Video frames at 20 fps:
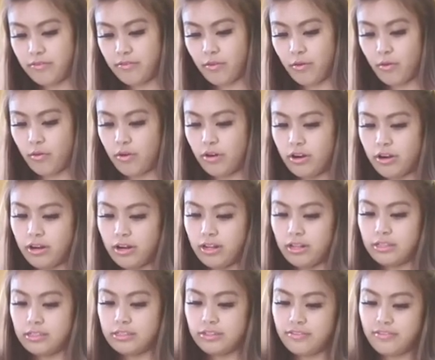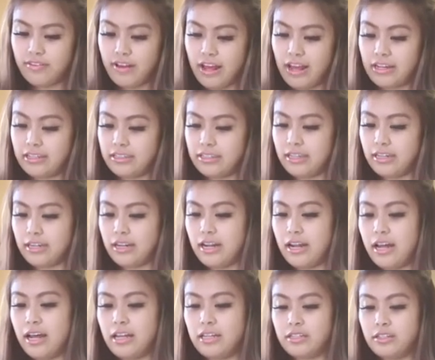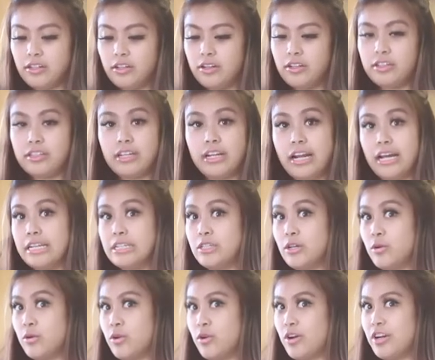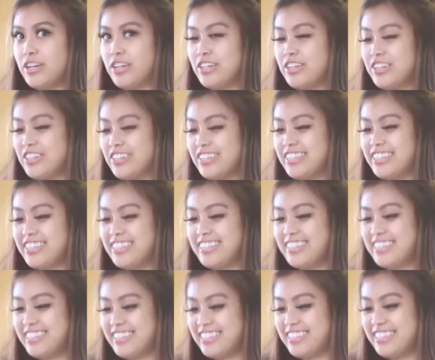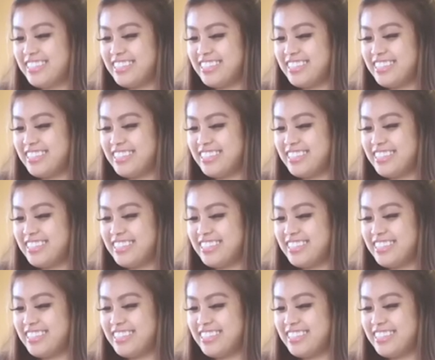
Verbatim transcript: four is the fact that I learned that I don't know how to cook.